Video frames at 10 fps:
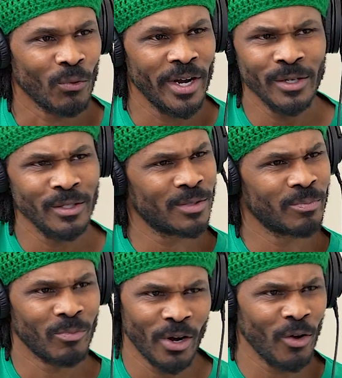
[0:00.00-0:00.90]
Raiders,
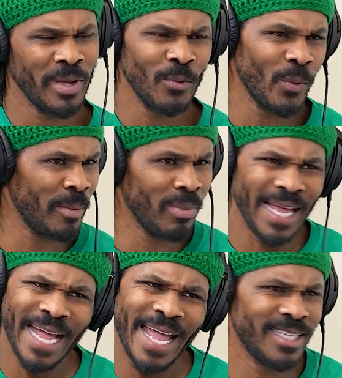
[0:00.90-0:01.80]
real men wear
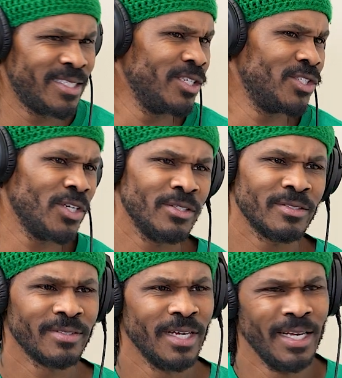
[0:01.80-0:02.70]
black. I had the
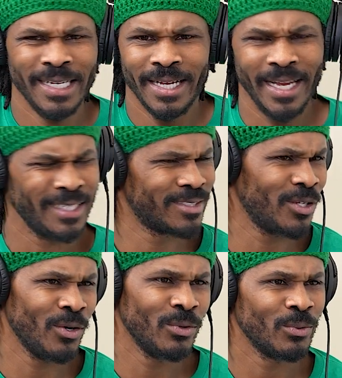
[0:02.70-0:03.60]
T-shirt. Yeah. It,
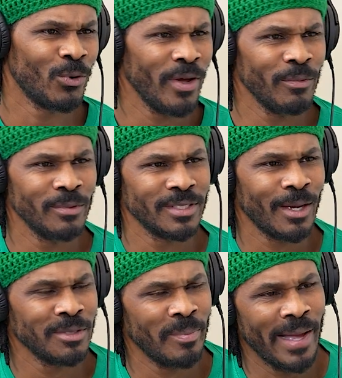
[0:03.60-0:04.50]
so whoever was, I
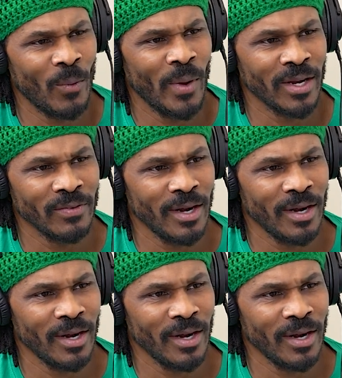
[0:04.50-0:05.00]
was a bandwagon